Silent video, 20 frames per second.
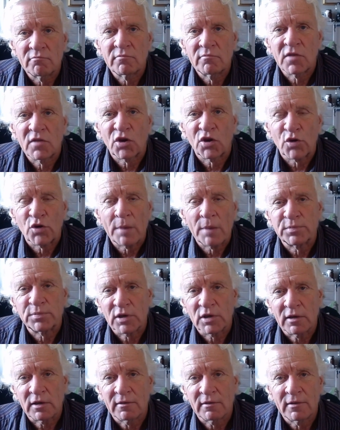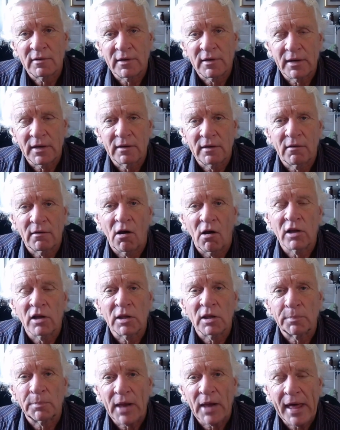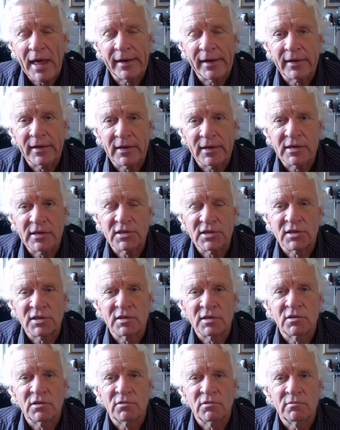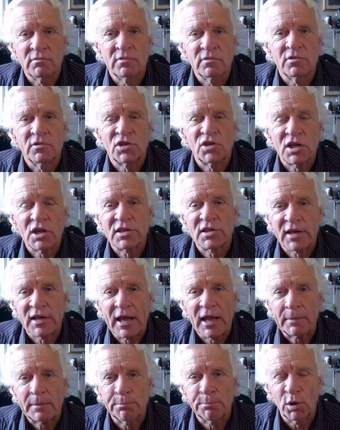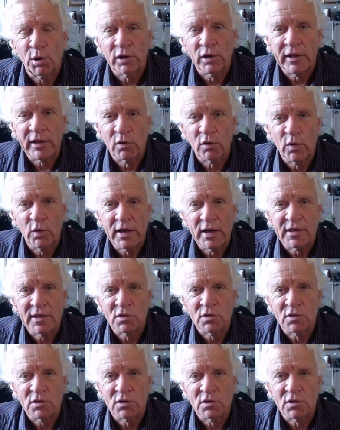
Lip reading: corruption on the planet is just like pulling weeds.